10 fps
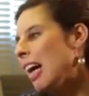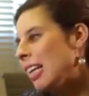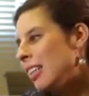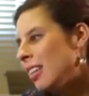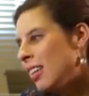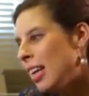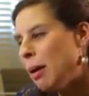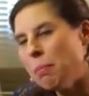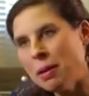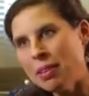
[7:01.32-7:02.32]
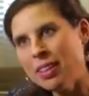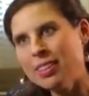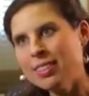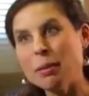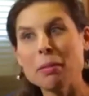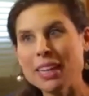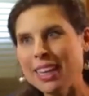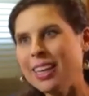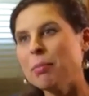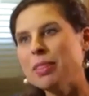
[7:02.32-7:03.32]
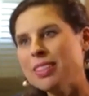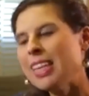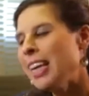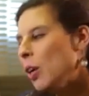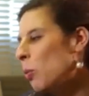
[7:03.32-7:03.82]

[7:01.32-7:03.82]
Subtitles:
and the Americans are making a mistake,